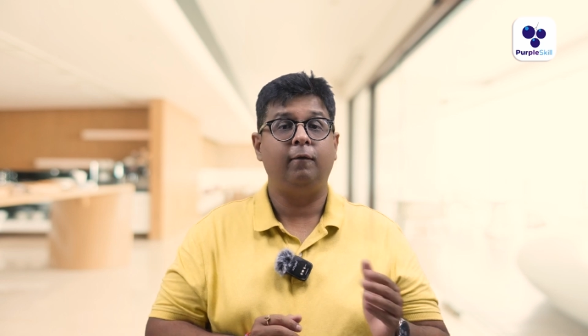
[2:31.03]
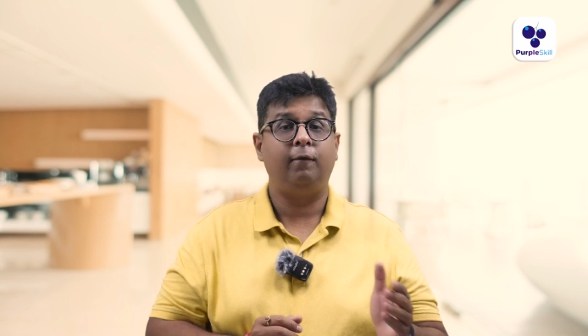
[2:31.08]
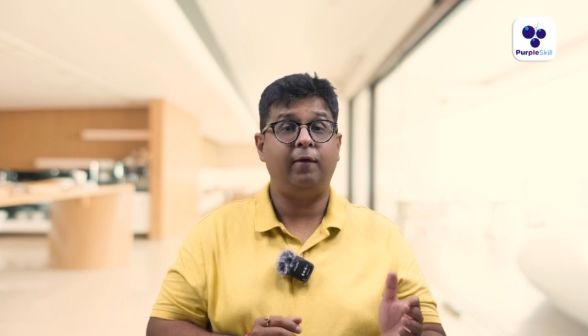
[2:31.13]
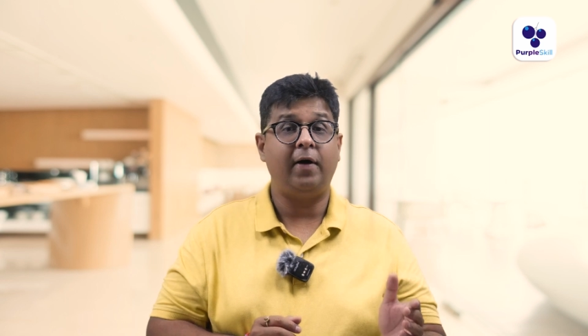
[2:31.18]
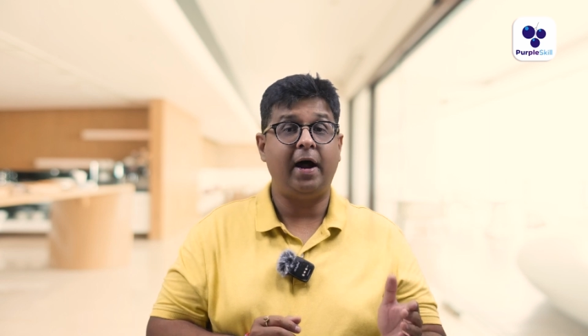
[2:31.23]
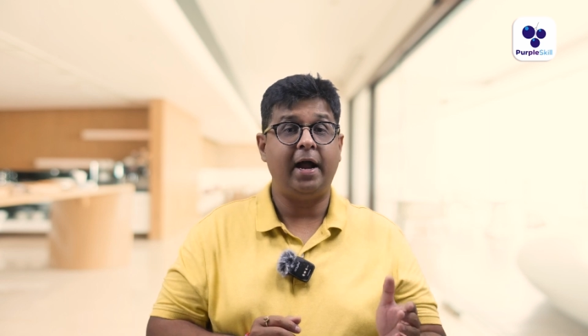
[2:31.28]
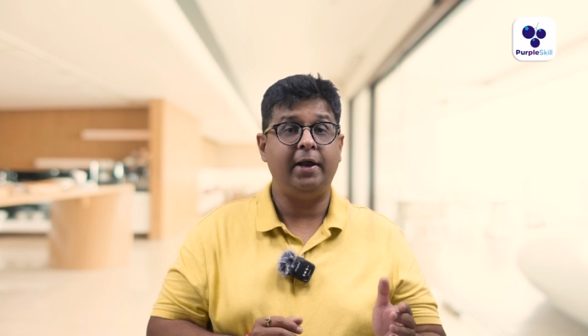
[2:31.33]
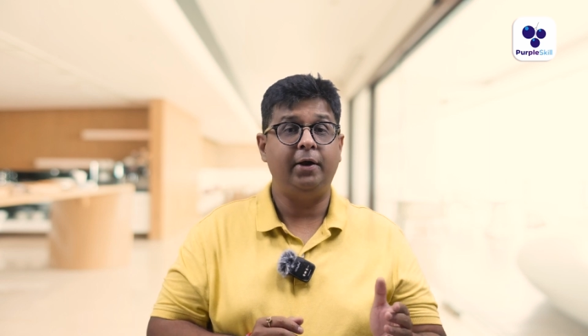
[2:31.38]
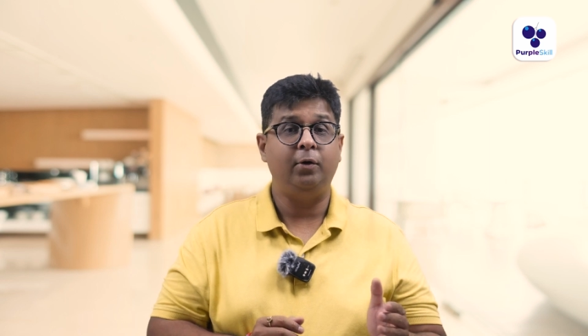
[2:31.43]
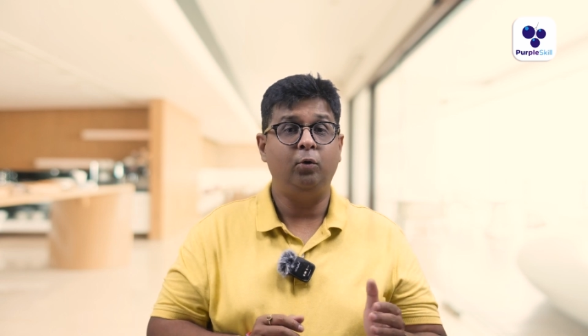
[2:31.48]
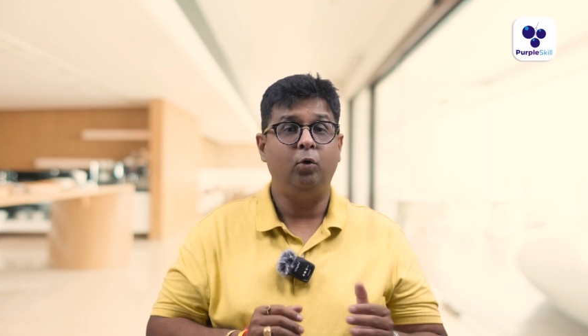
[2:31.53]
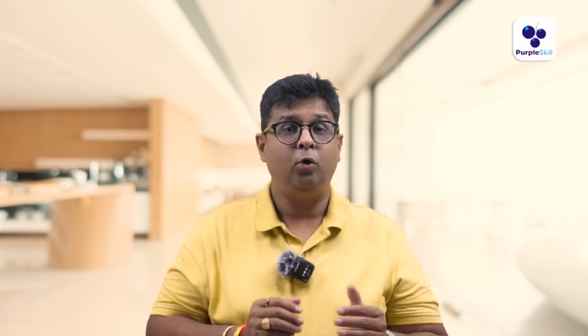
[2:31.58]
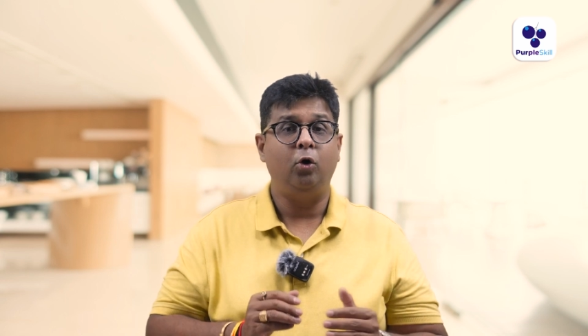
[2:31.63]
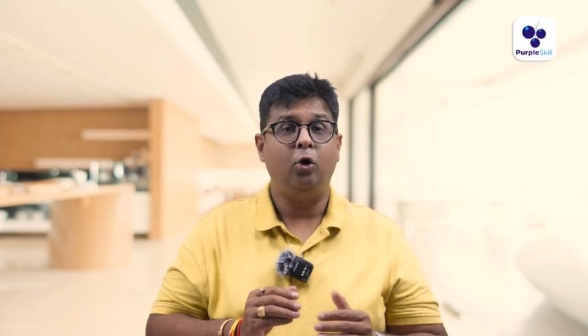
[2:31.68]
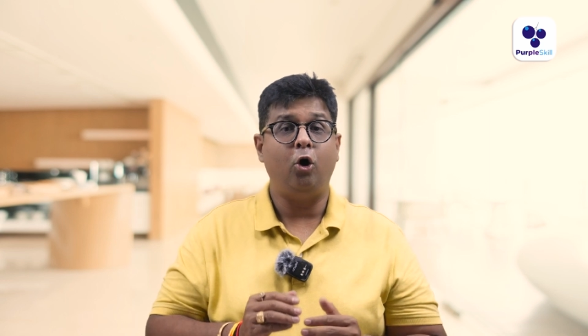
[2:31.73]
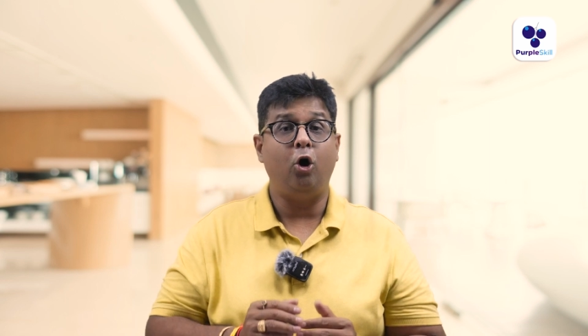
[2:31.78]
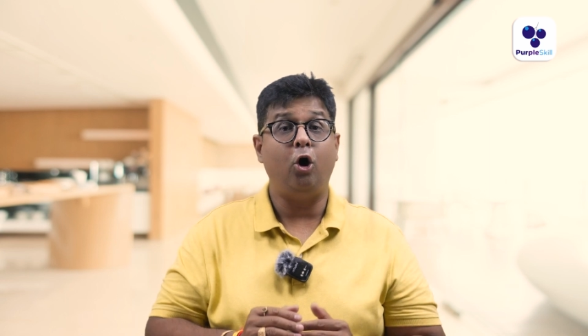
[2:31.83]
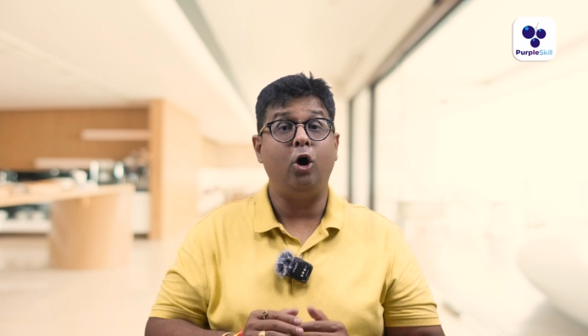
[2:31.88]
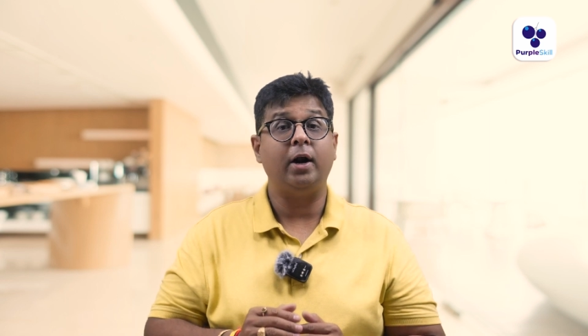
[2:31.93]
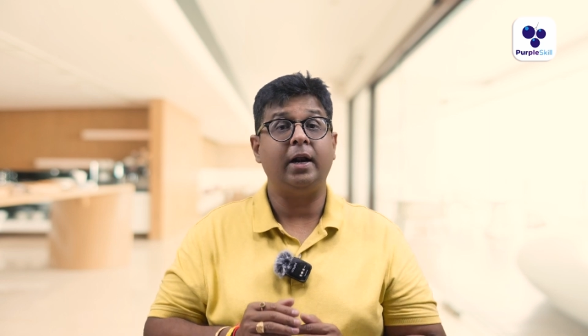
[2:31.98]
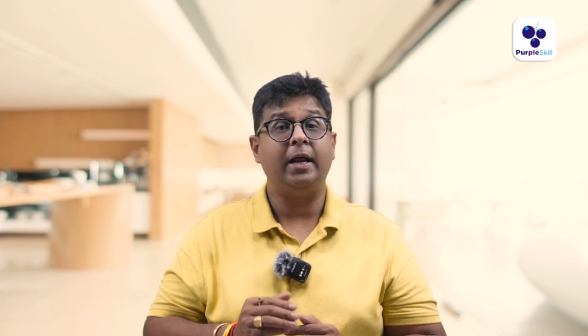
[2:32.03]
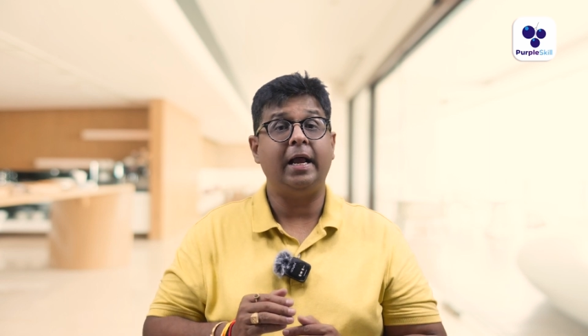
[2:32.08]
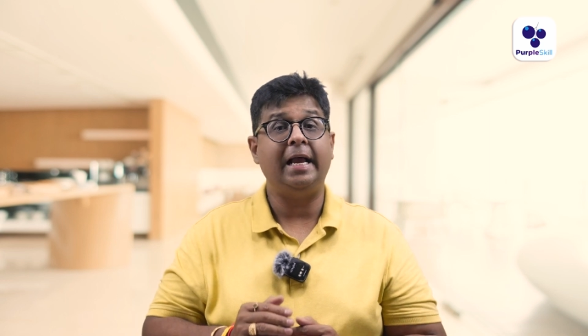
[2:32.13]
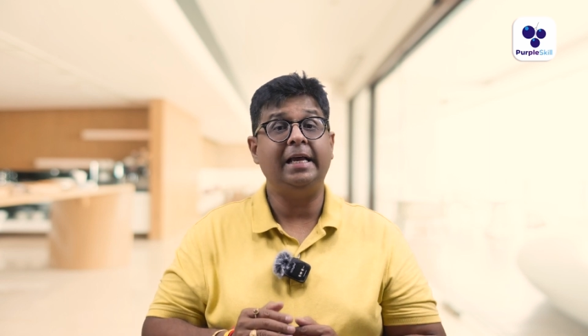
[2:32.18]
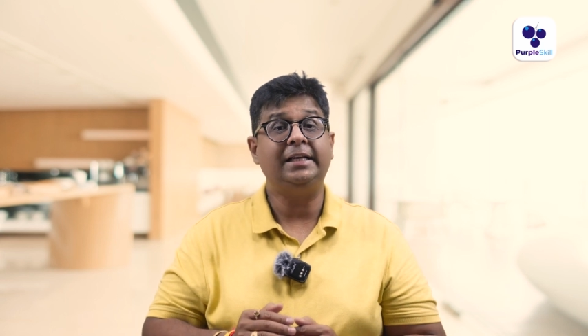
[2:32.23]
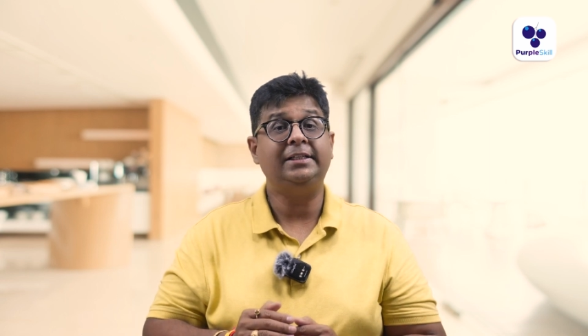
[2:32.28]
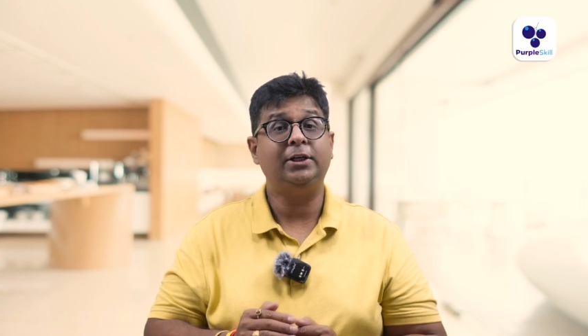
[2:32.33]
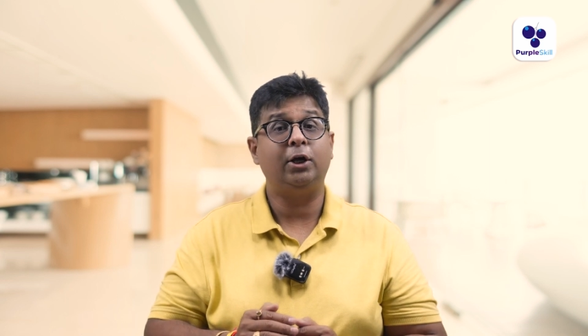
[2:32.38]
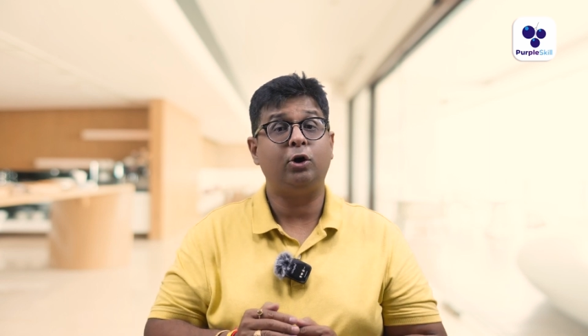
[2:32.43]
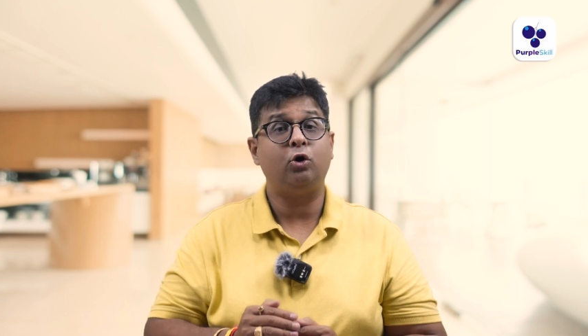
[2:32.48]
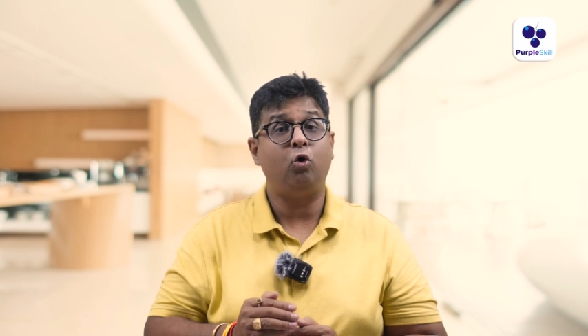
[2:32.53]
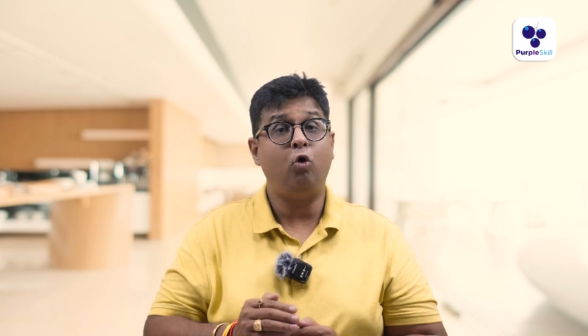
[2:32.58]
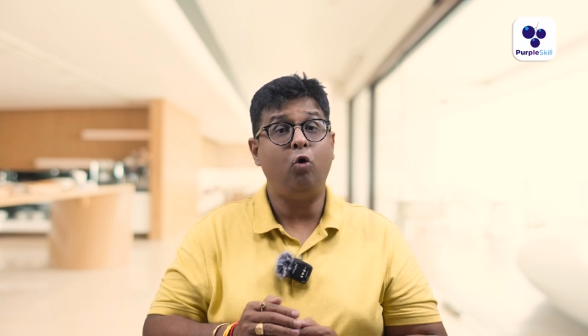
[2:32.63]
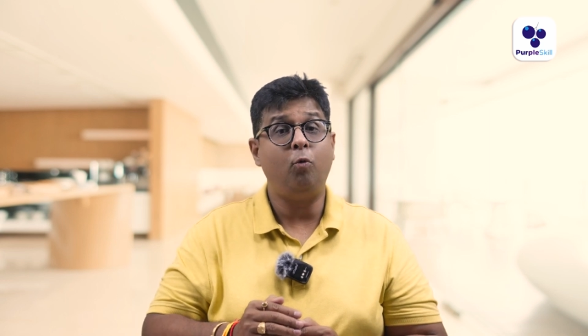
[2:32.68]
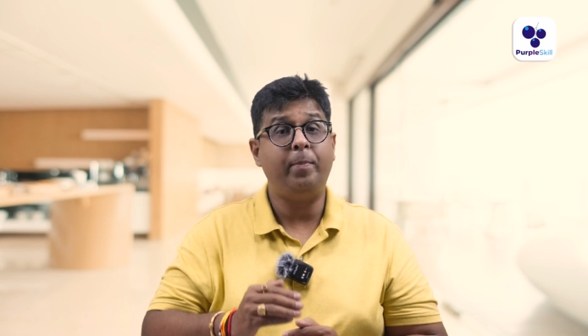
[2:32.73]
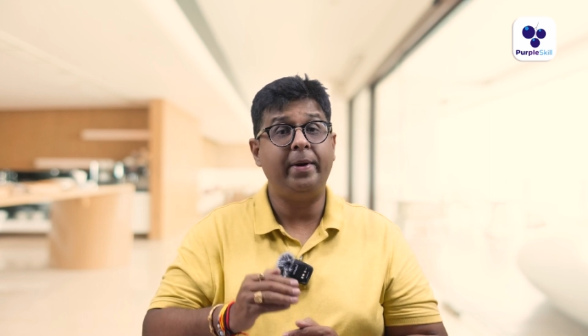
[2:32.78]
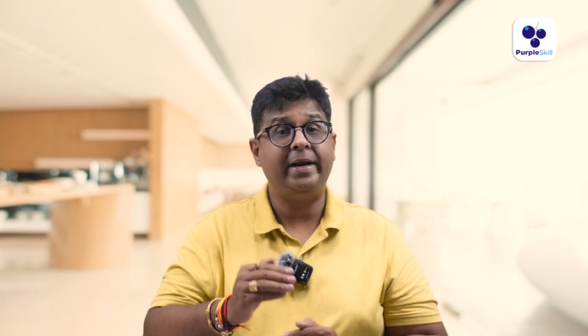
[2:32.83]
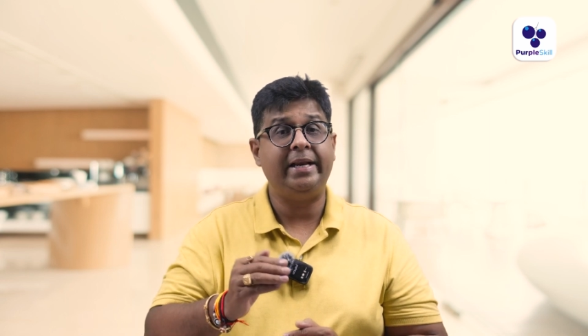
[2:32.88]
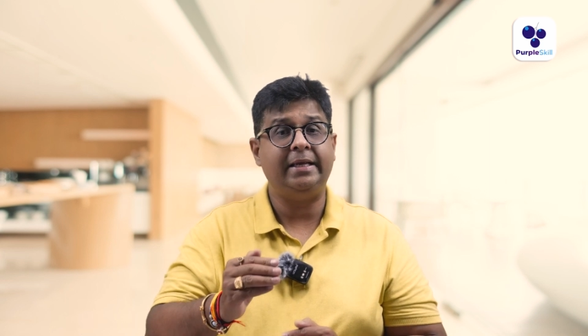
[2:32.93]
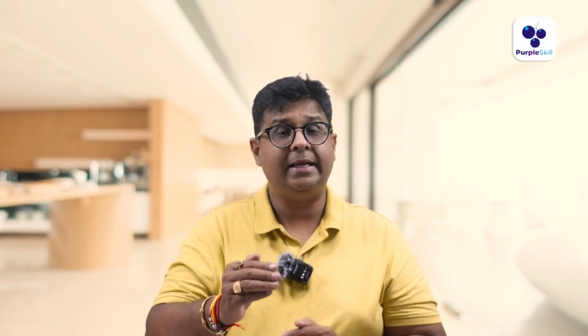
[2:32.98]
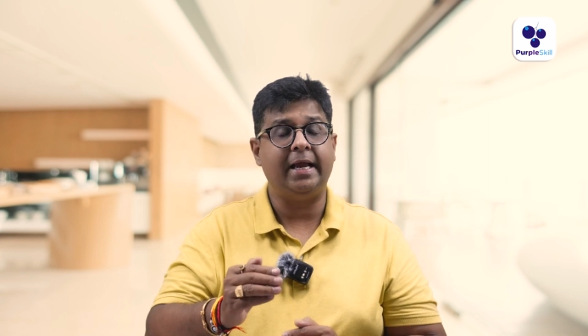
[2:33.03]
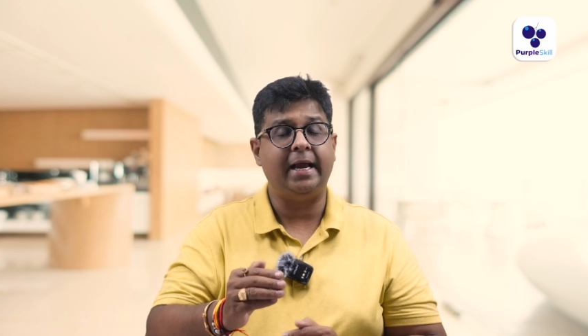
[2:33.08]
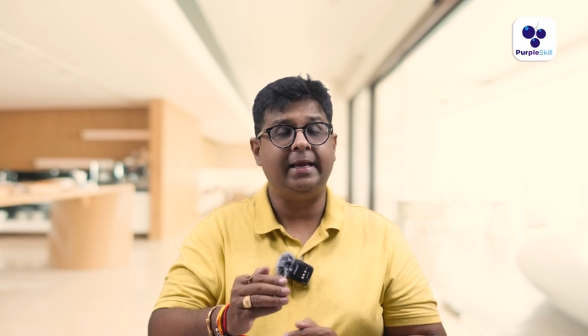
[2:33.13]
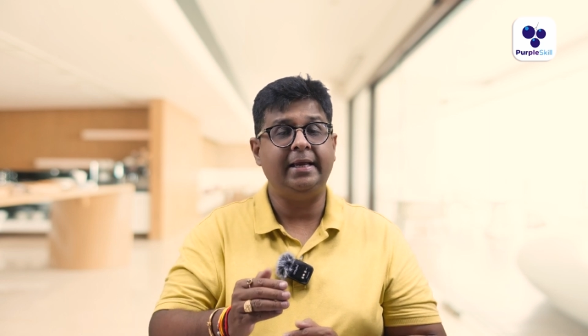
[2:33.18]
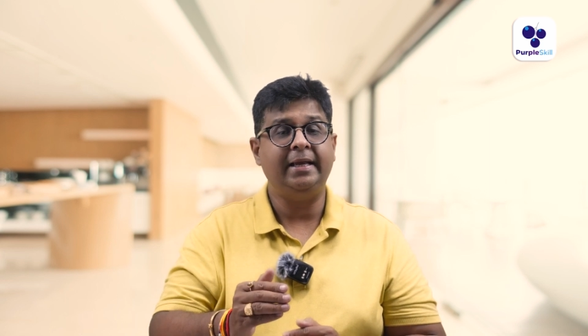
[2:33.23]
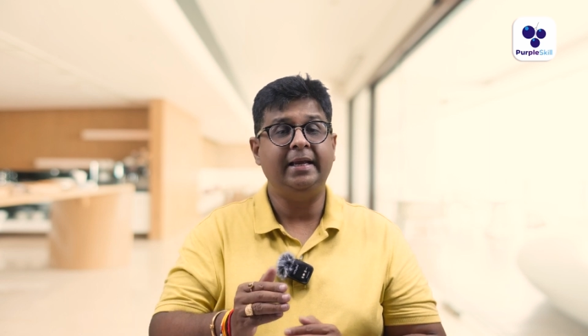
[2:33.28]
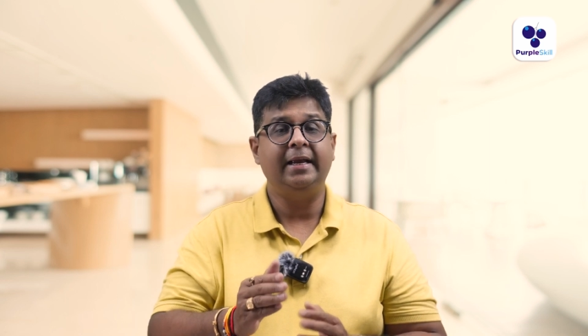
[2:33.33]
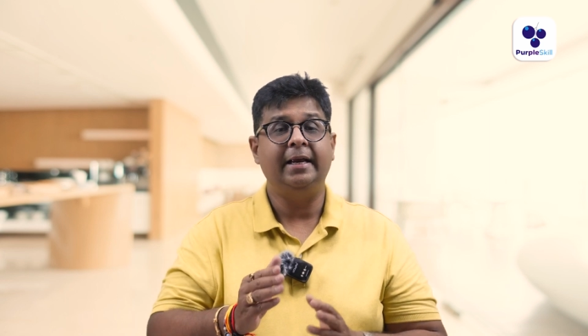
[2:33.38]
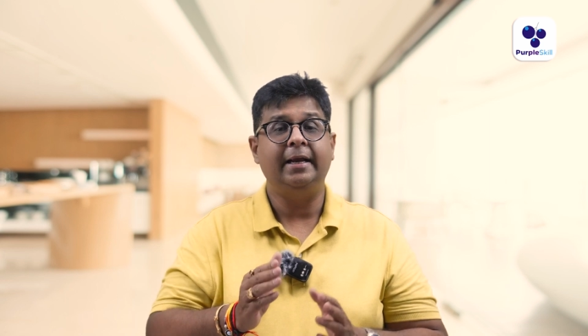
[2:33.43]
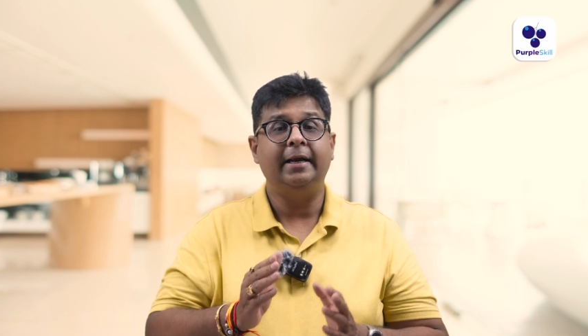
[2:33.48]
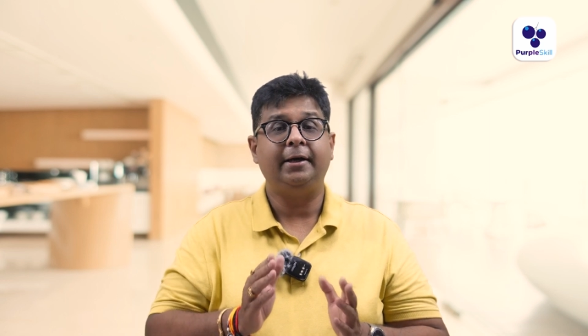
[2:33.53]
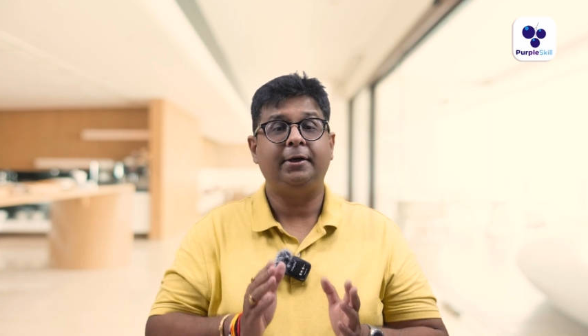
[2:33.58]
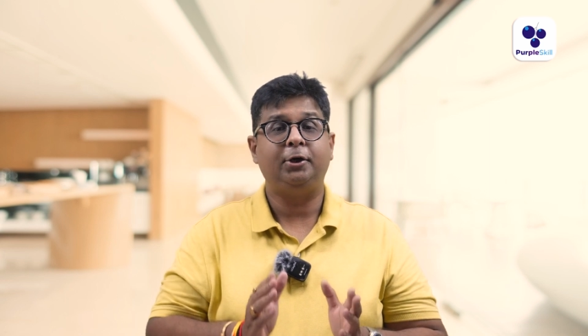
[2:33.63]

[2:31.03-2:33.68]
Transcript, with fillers: 5 or Azure OpenAI